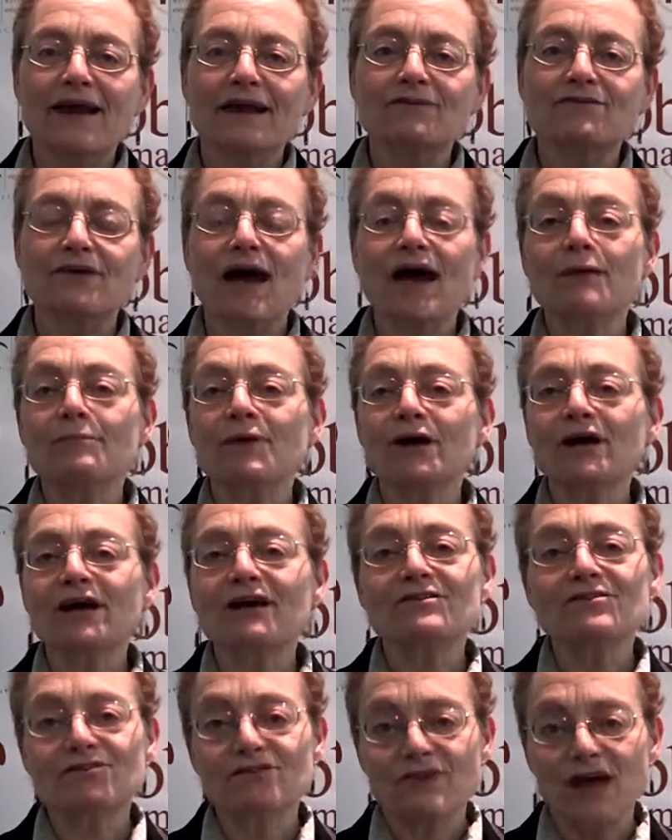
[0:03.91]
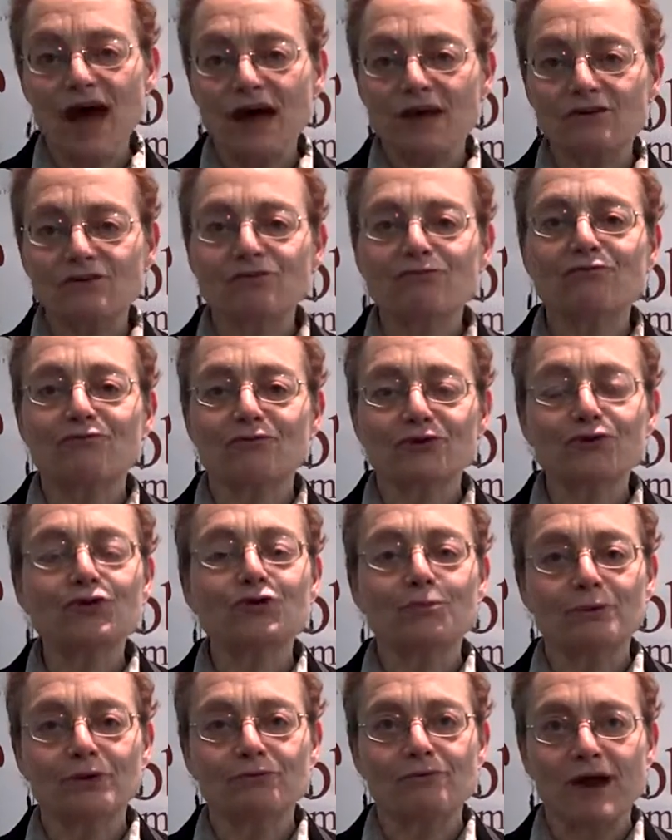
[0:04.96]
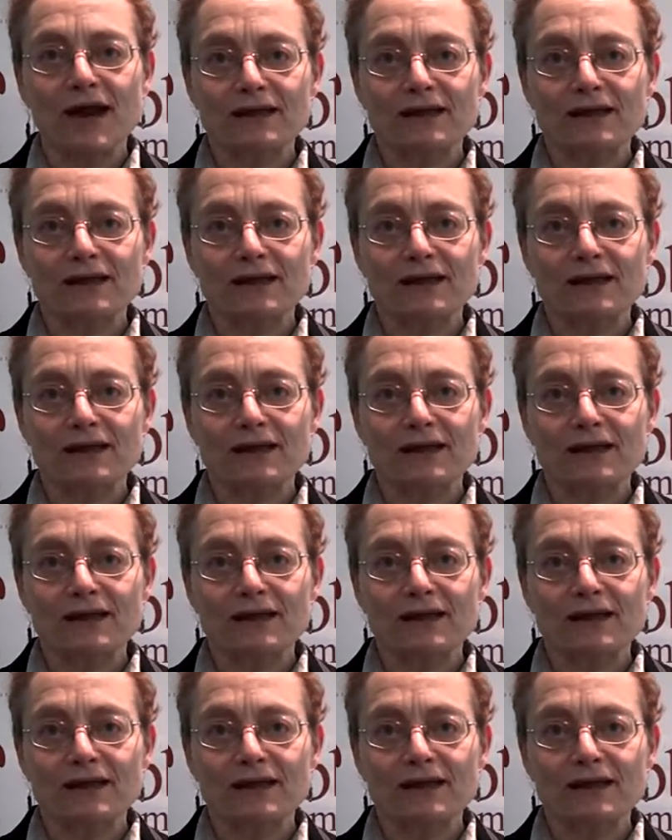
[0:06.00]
and I'm a chazan for human